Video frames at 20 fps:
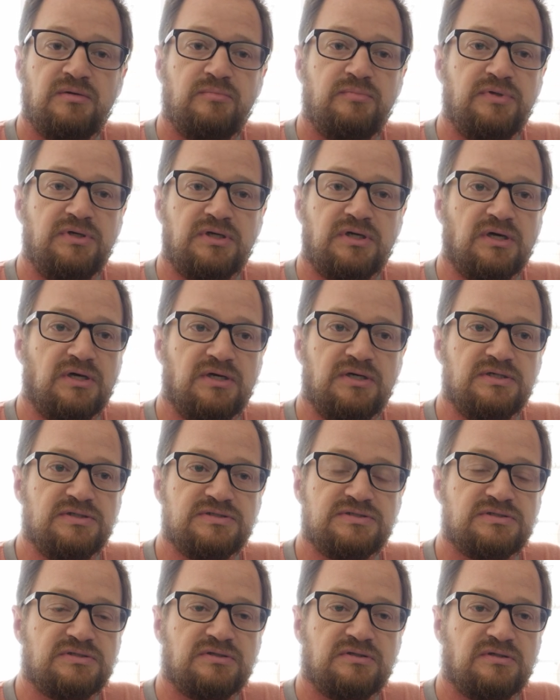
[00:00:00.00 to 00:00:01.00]

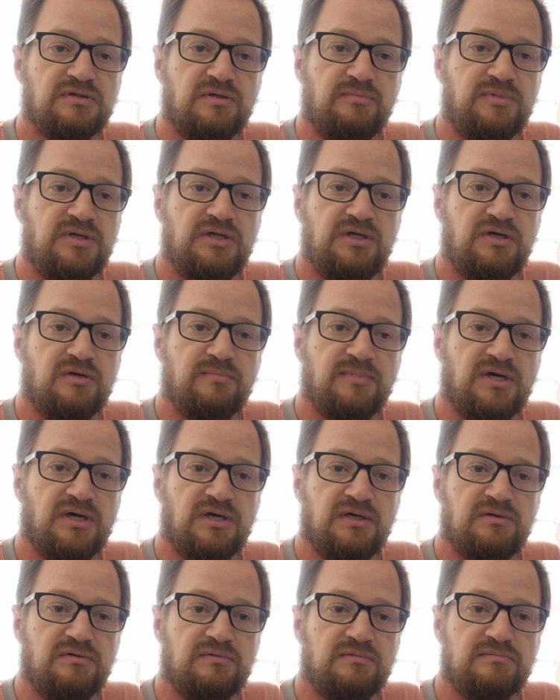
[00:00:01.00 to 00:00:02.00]
because the Media
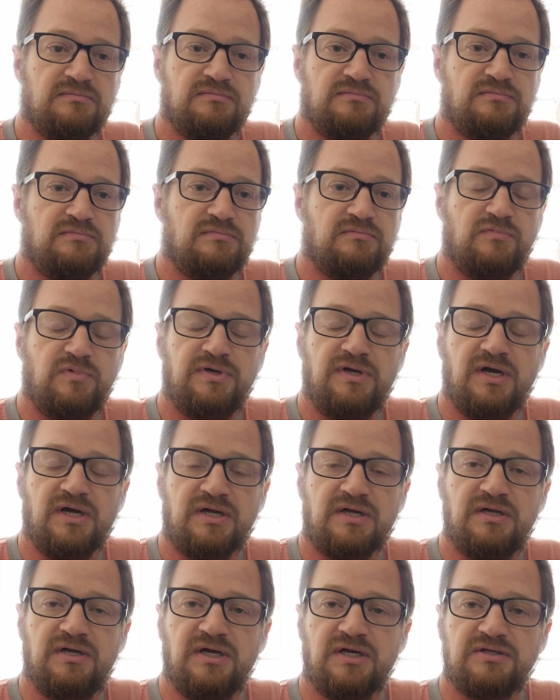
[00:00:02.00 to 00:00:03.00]
Mod would
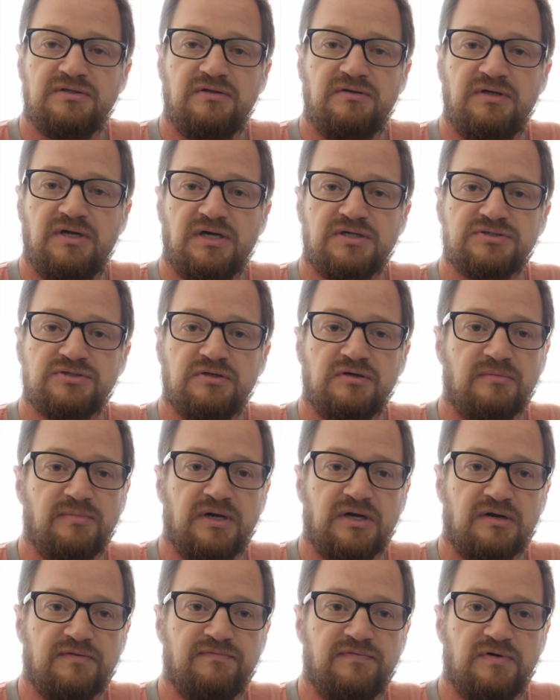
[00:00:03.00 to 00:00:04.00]
not connect to the external
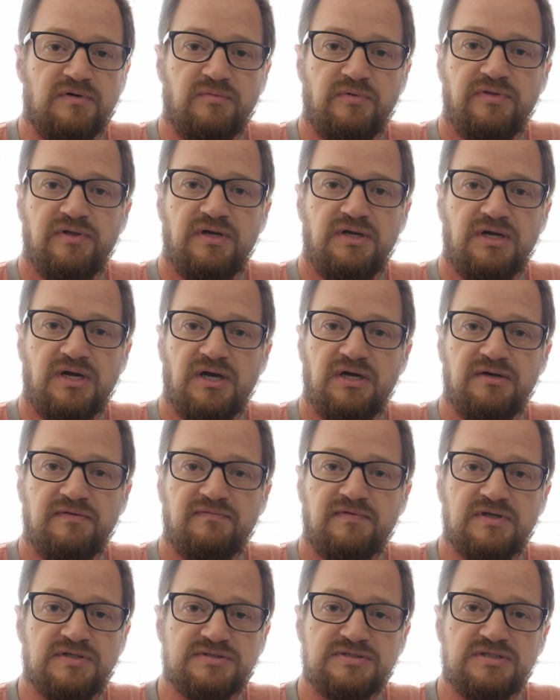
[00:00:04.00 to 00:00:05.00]
microphone with any kind
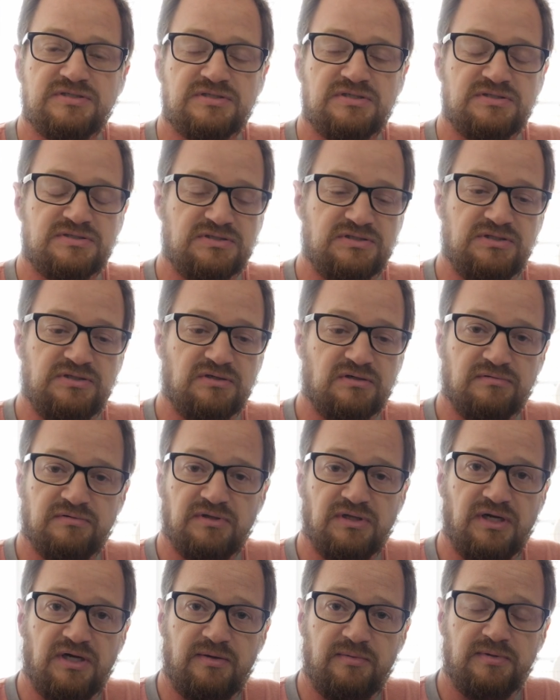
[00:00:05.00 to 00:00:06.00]
of consistency or
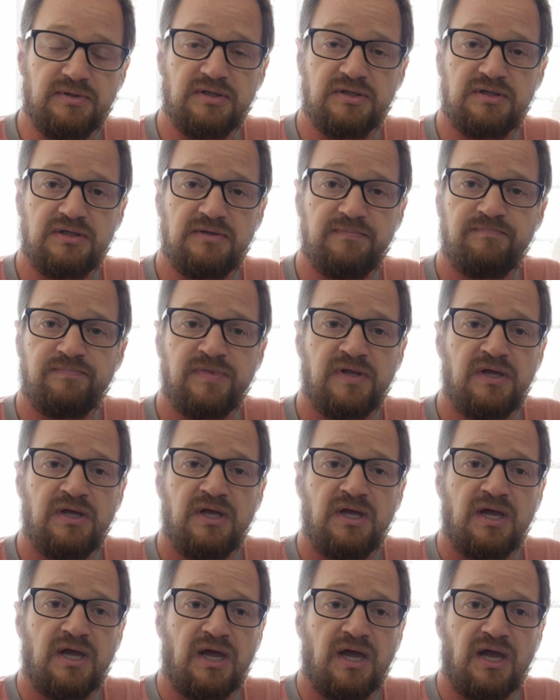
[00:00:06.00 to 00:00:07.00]
reliability.
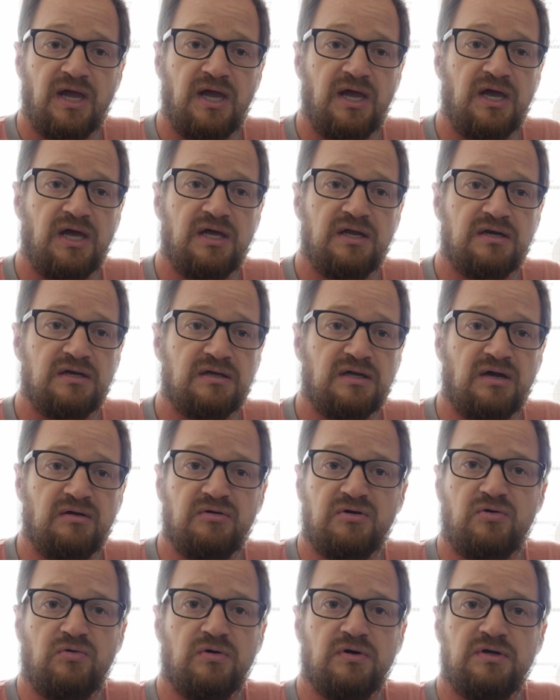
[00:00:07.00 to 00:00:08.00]
And I
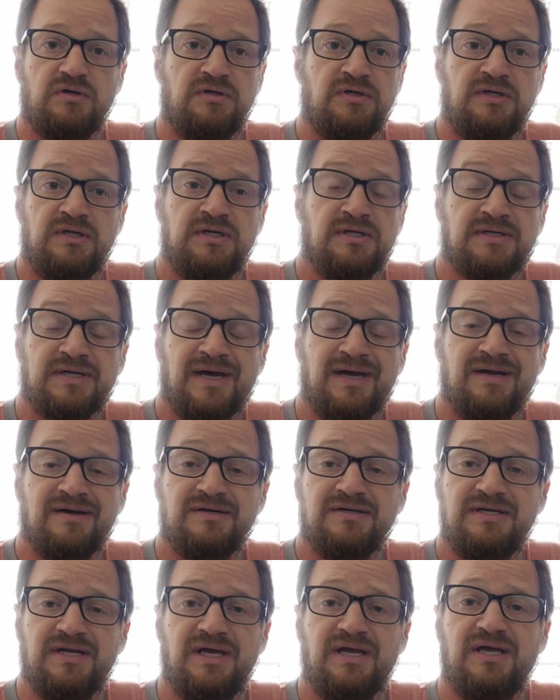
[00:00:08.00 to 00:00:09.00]
recorded an entire
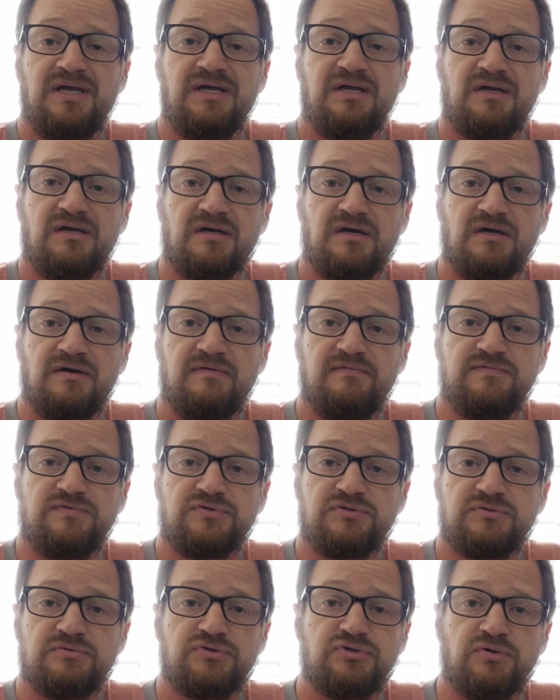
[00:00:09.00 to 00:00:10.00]
day of
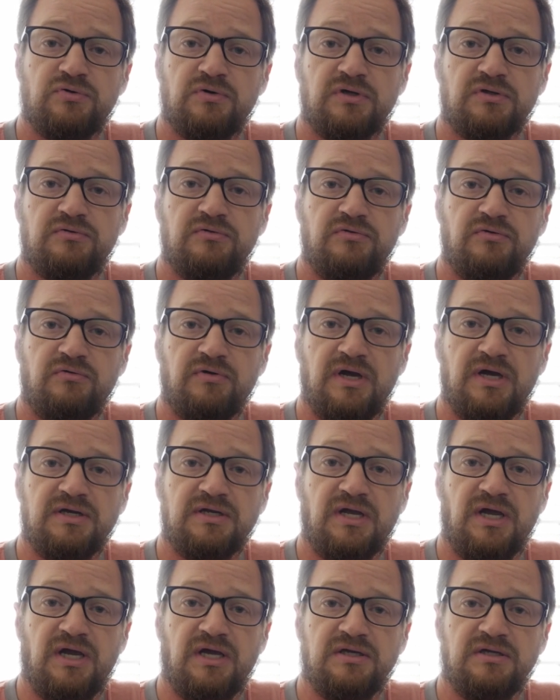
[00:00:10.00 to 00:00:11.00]
touring through the Grand
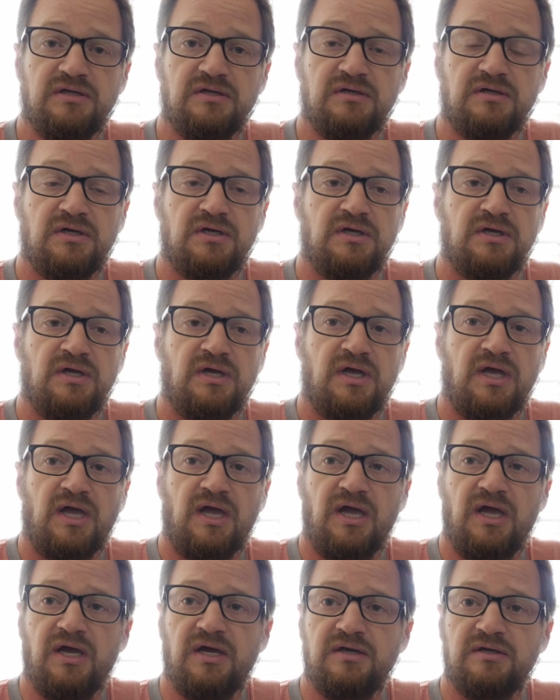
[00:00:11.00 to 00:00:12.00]
Canyon
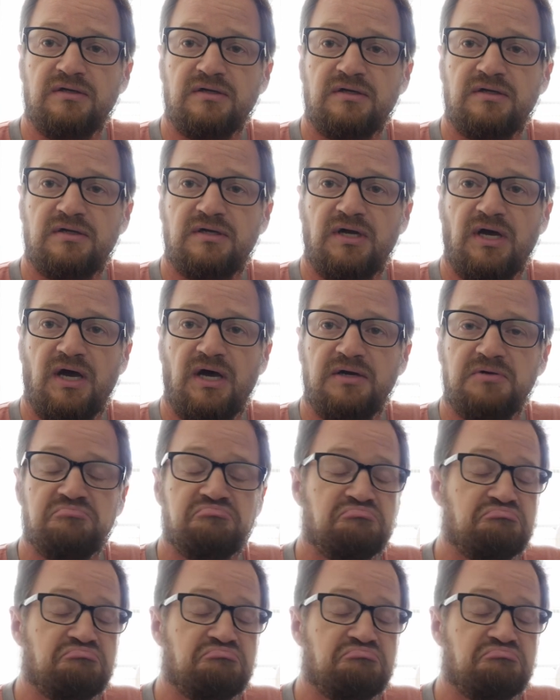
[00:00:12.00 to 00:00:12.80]
and got